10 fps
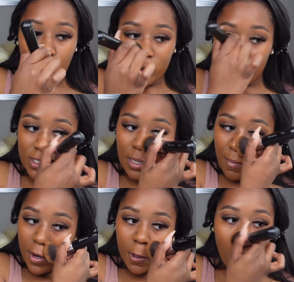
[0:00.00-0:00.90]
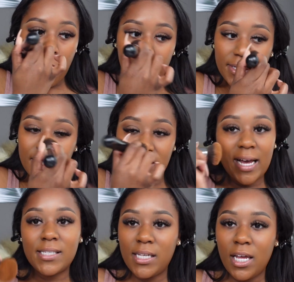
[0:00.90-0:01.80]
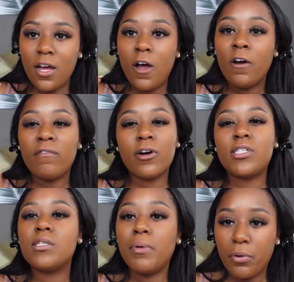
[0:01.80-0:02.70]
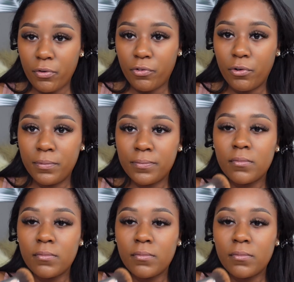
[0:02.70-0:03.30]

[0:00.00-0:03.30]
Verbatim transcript: was when somebody called me sexy versus beautiful.